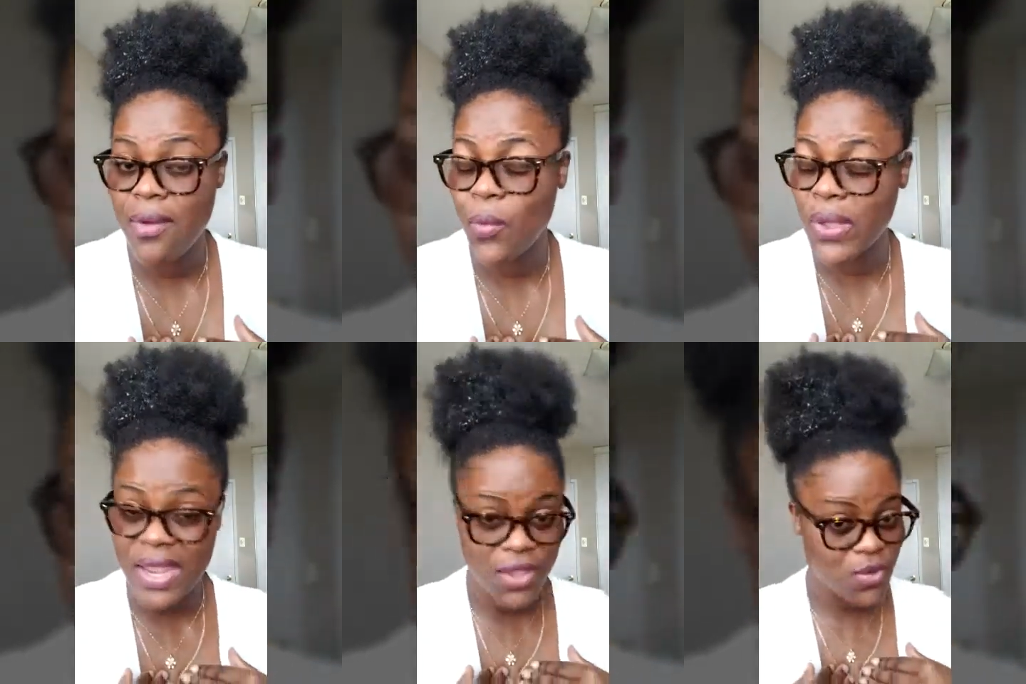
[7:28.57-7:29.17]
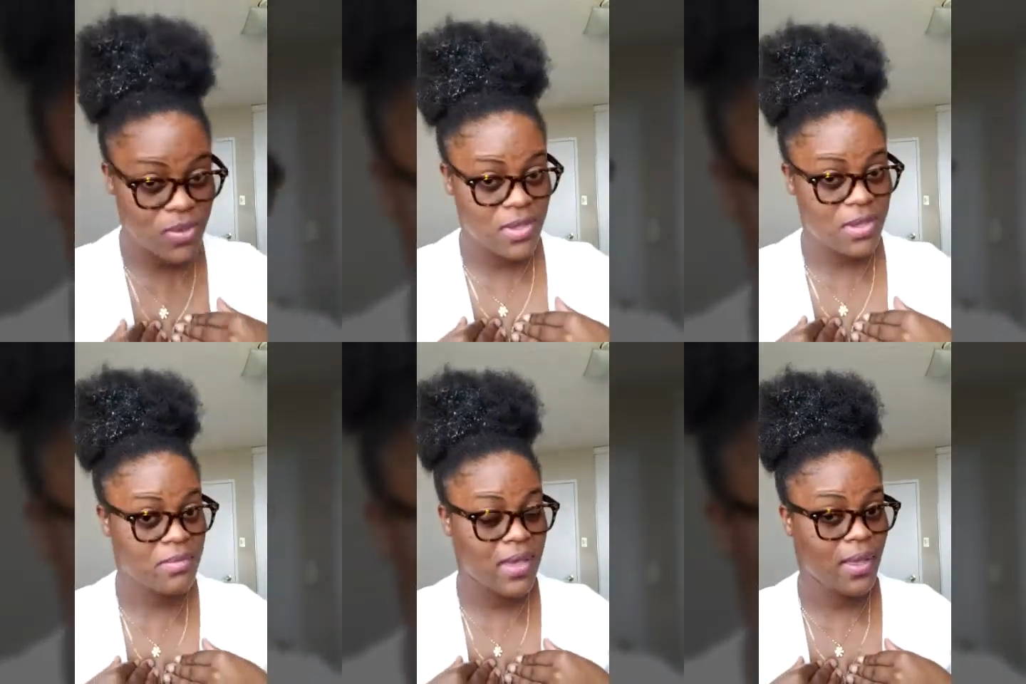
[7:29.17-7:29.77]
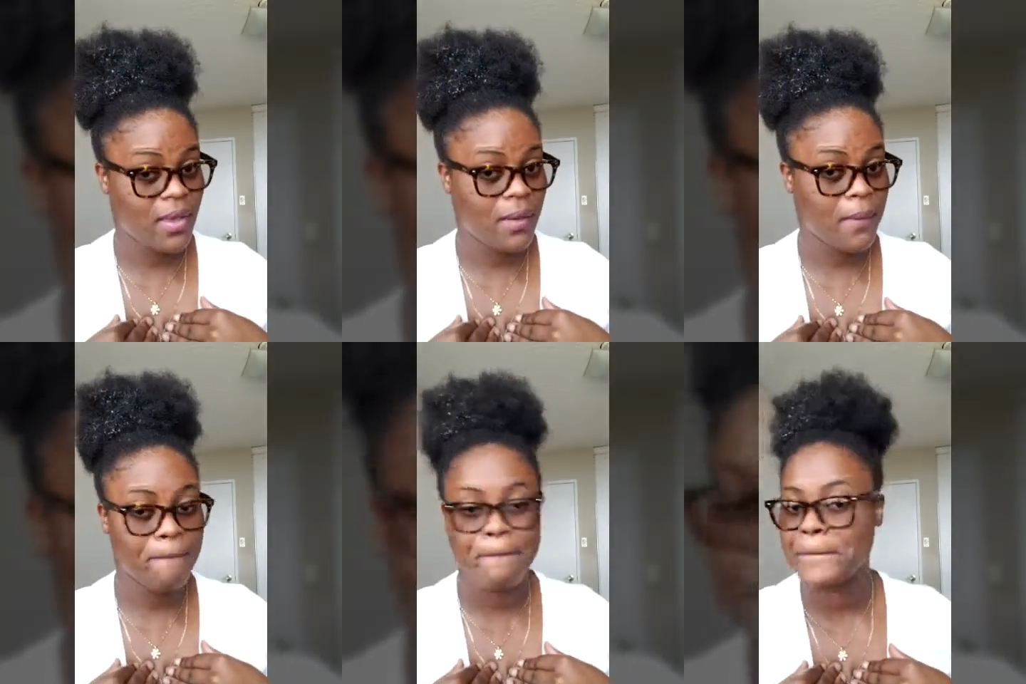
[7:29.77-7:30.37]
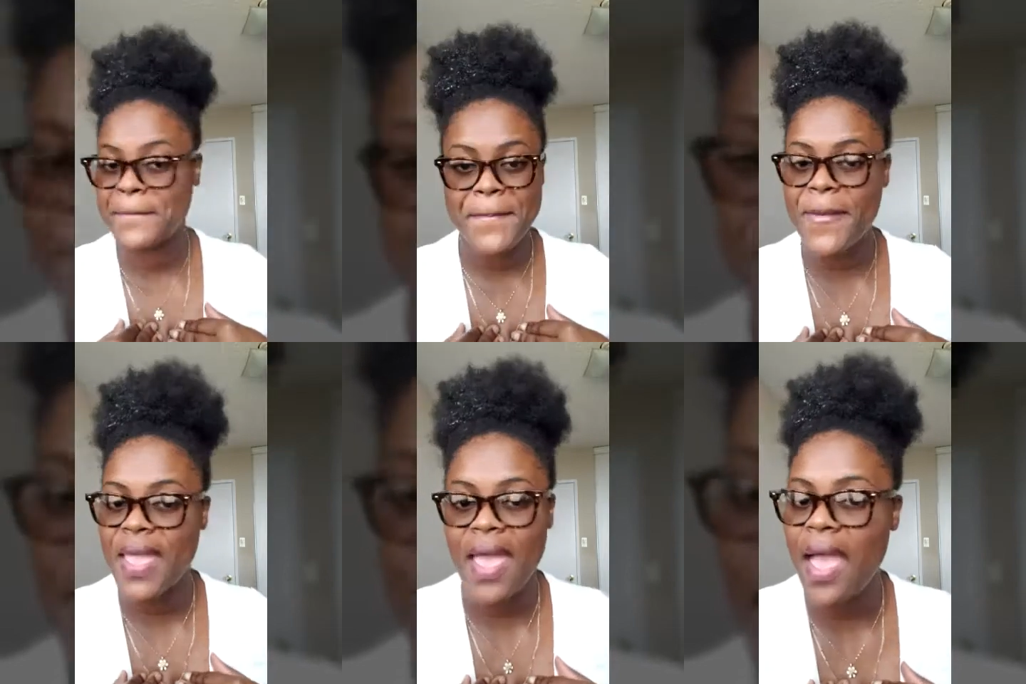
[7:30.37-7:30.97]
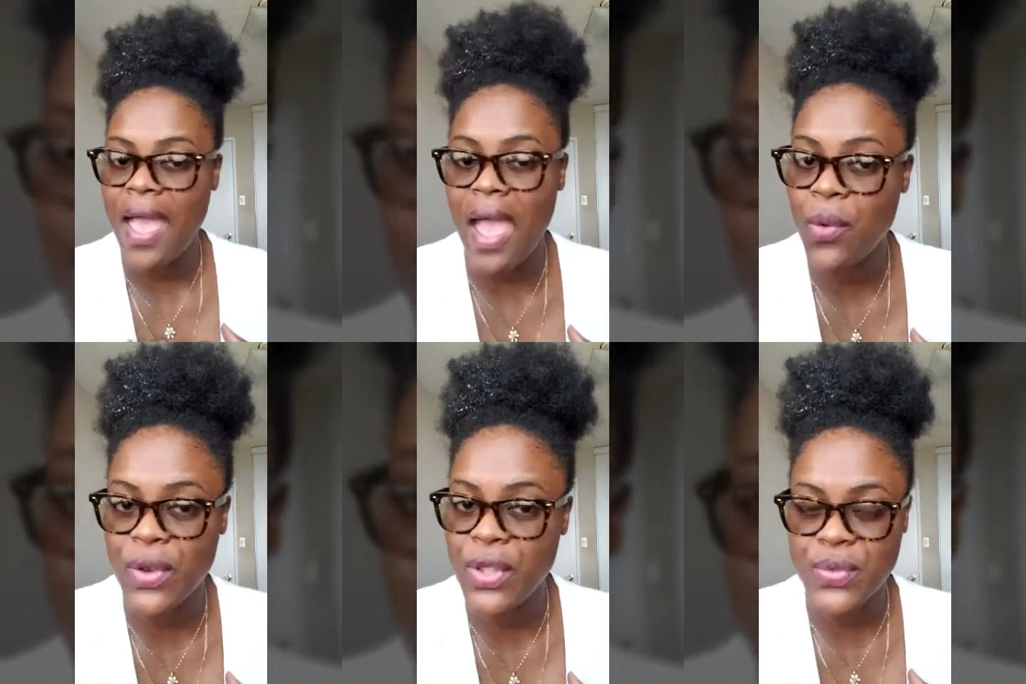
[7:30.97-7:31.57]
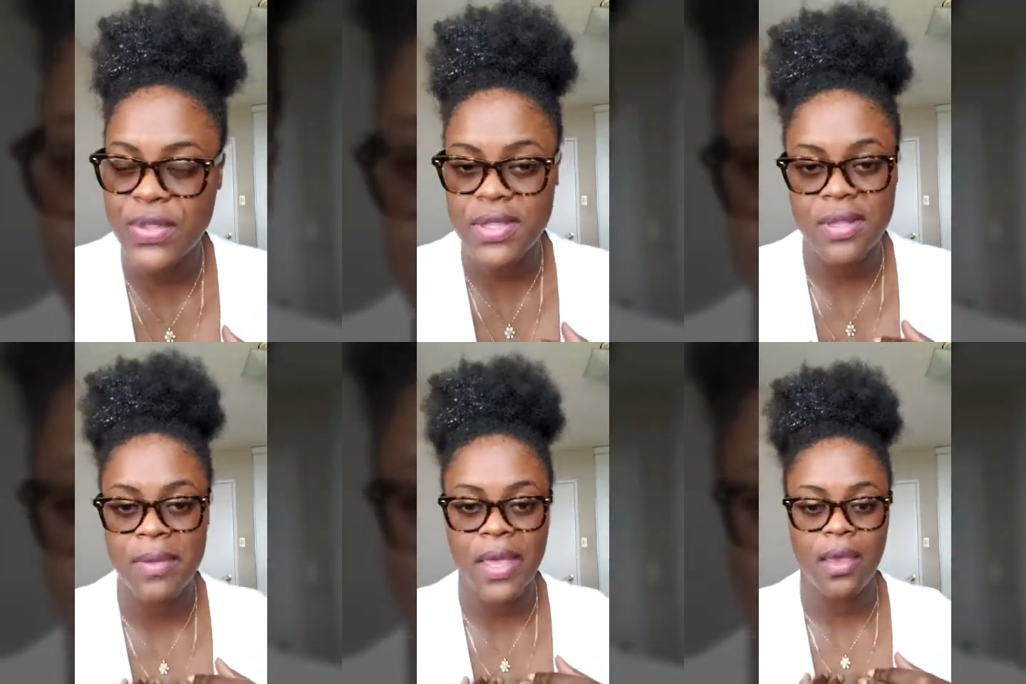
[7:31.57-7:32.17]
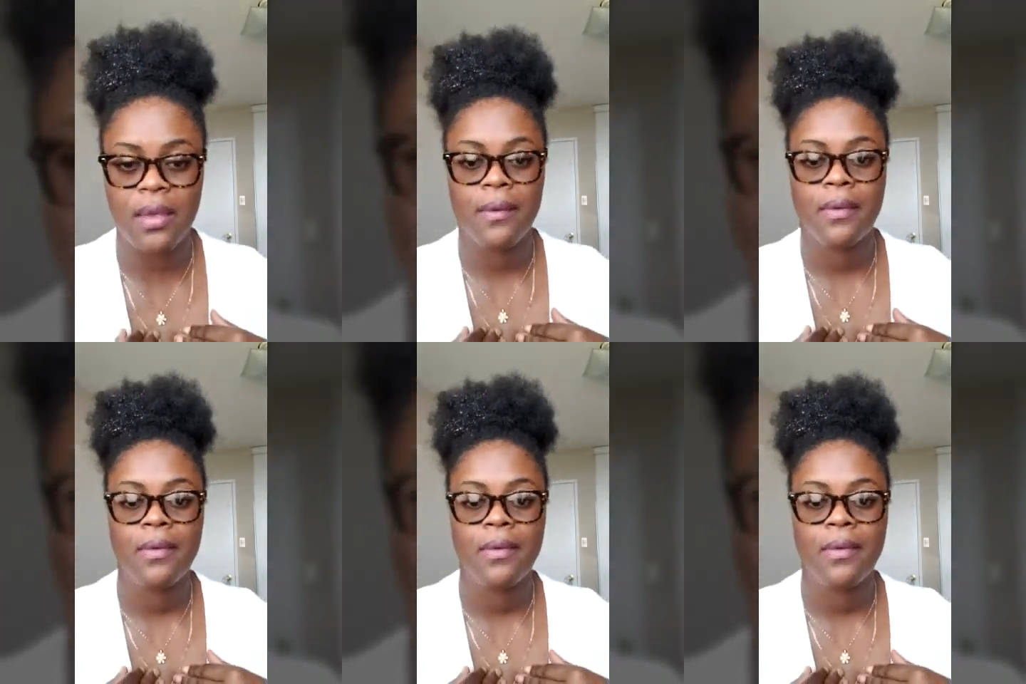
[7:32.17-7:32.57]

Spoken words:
would I use it in my hair? I want to use it in my hair.